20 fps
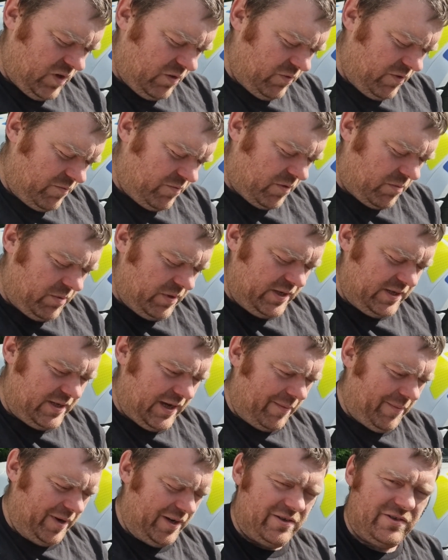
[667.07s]
we probably
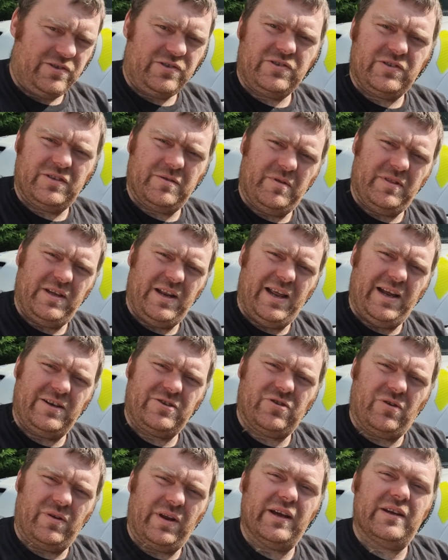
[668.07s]
damaged some of the
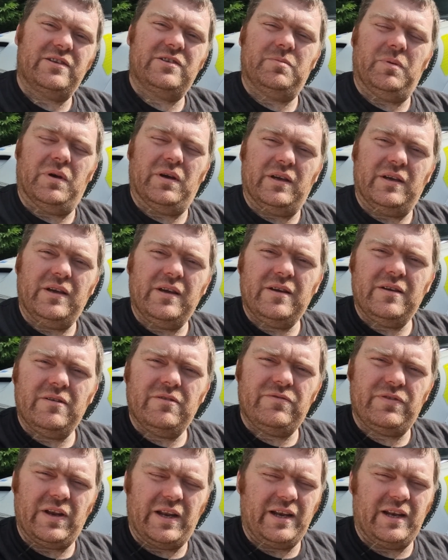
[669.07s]
electronics by
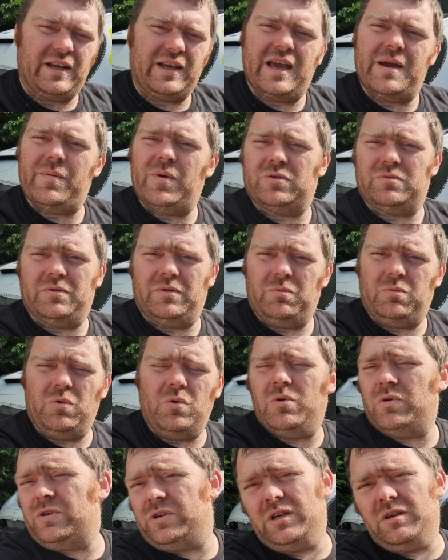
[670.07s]
filling the gearbox with
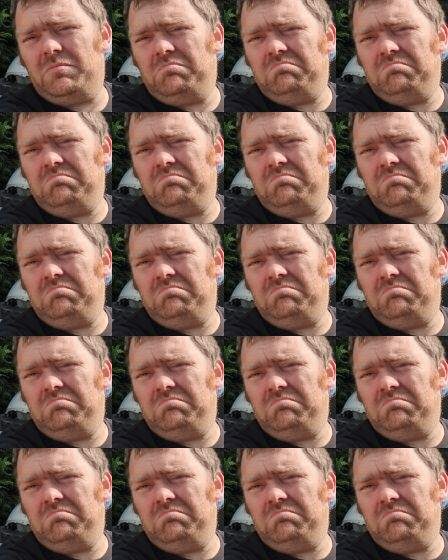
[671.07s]
water.